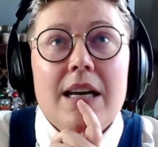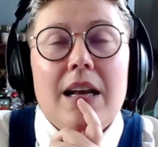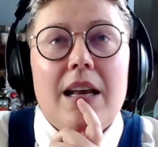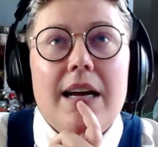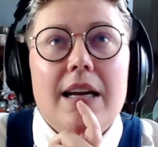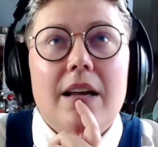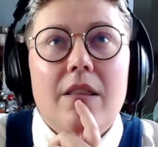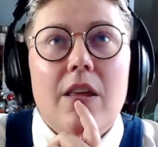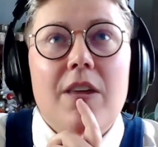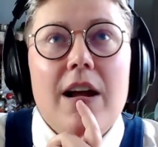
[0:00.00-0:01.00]
Like,
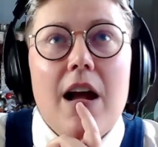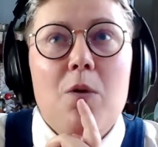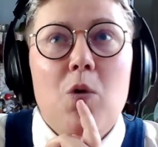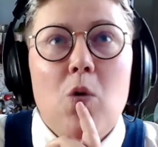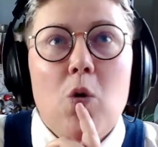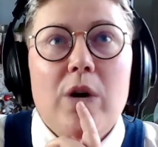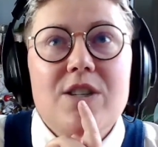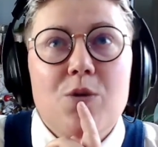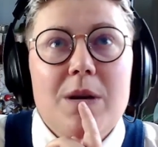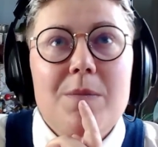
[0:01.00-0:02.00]
the thing I will
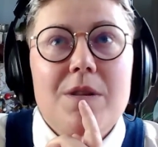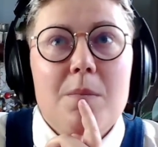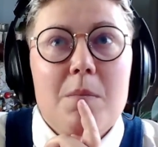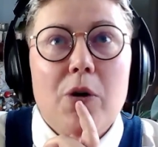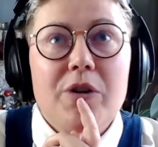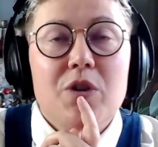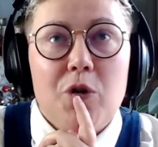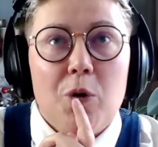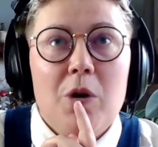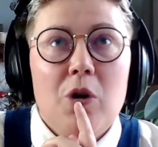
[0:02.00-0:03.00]
always remember the most
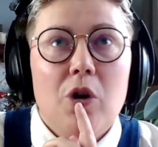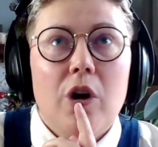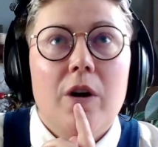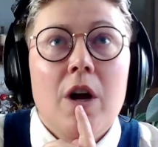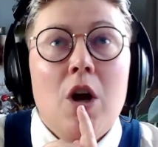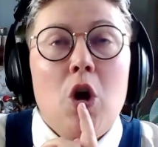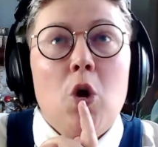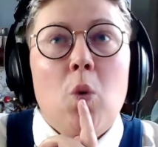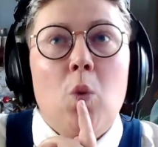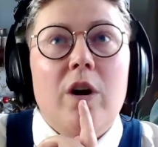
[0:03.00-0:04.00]
from her
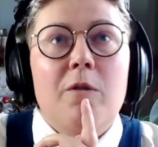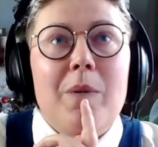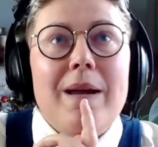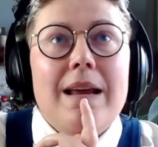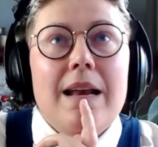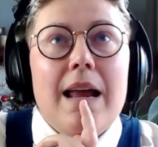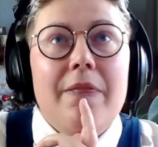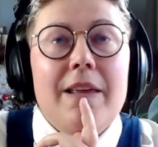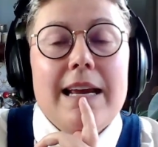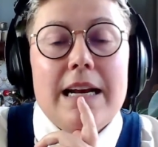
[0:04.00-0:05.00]
would have been
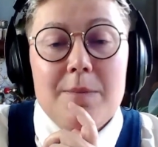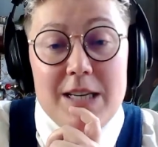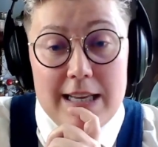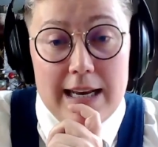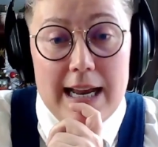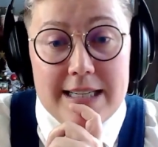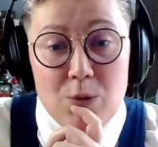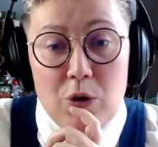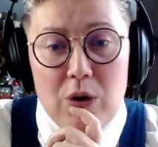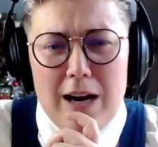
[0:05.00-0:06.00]
in the lead up to that last
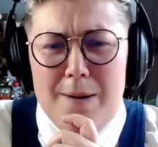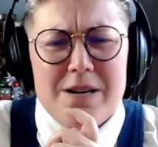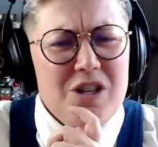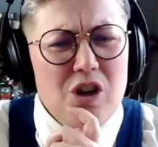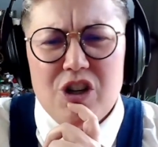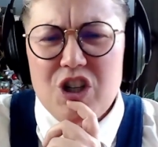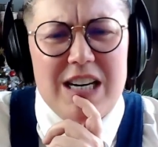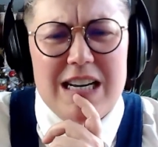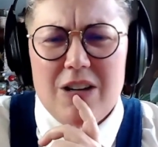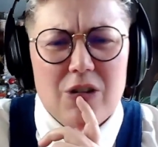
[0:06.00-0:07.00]
World Cup. And,
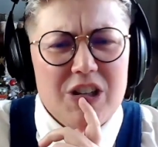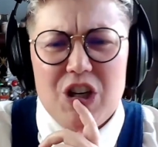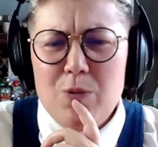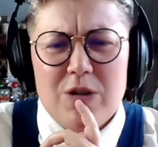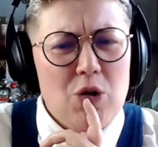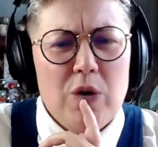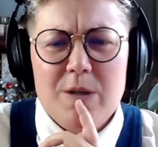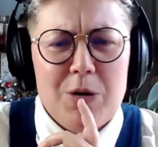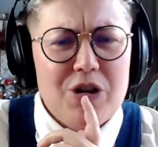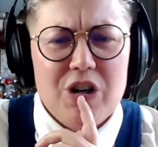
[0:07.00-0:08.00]
she was always
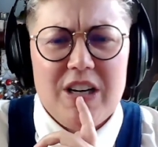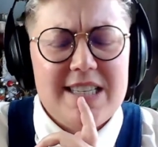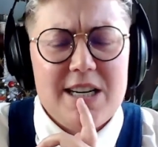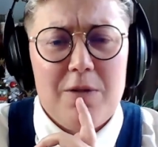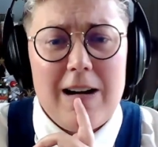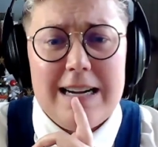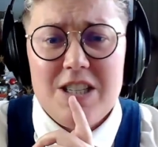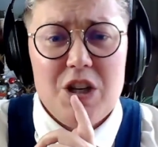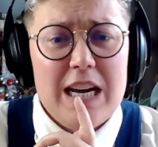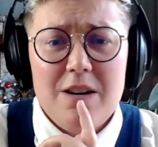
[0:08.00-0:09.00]
pushing herself hard.
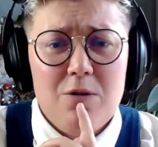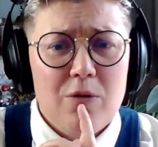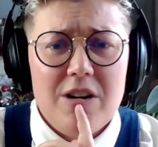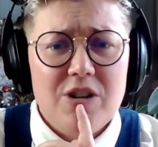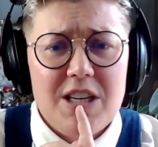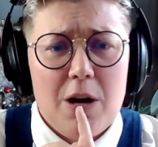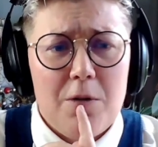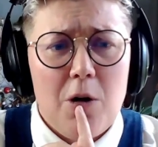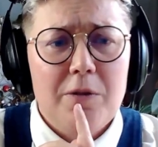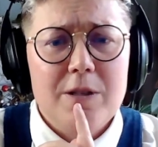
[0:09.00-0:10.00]
She hadn't written herself
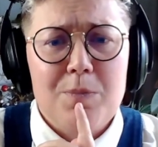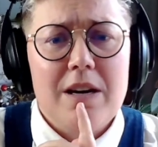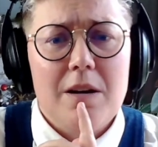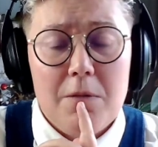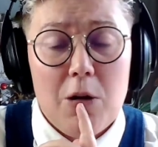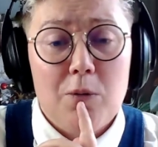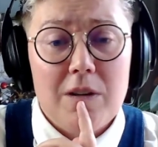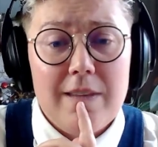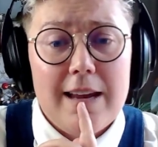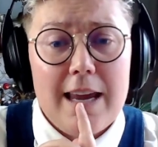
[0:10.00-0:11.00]
off as being involved
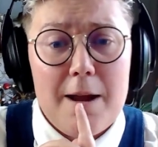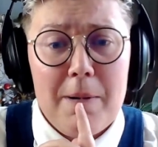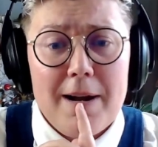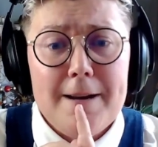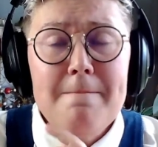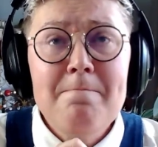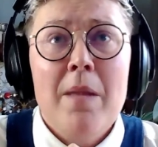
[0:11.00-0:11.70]
in that campaign.